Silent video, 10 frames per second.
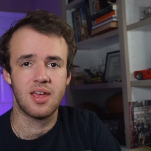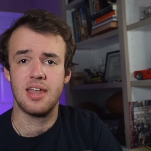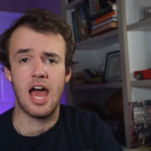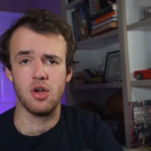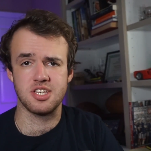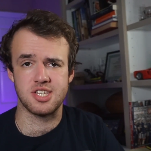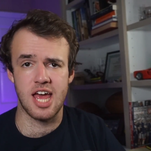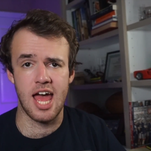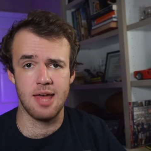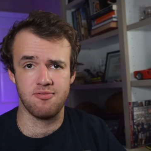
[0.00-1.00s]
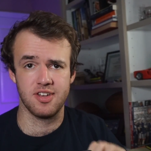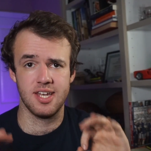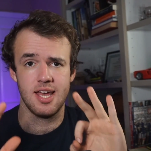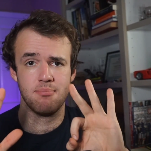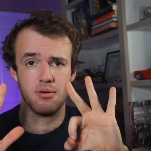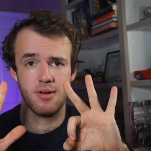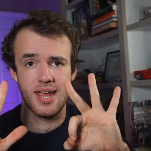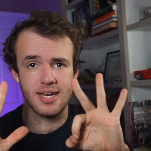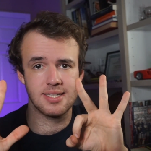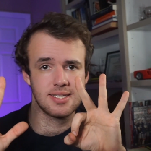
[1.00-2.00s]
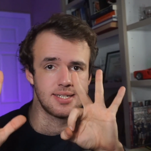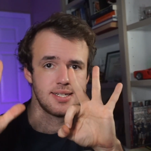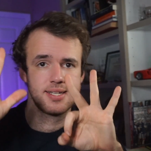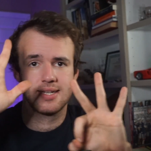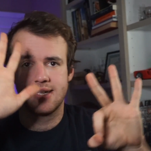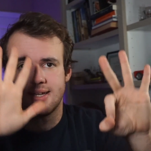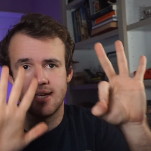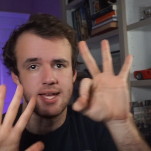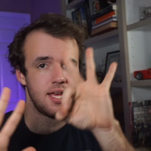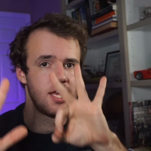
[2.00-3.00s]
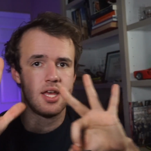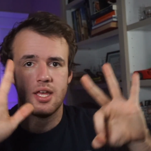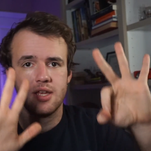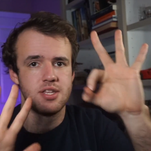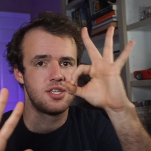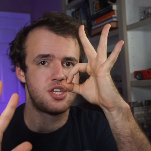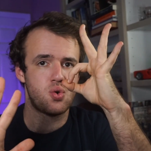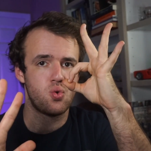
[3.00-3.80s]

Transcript: Now it's time for number 8. It's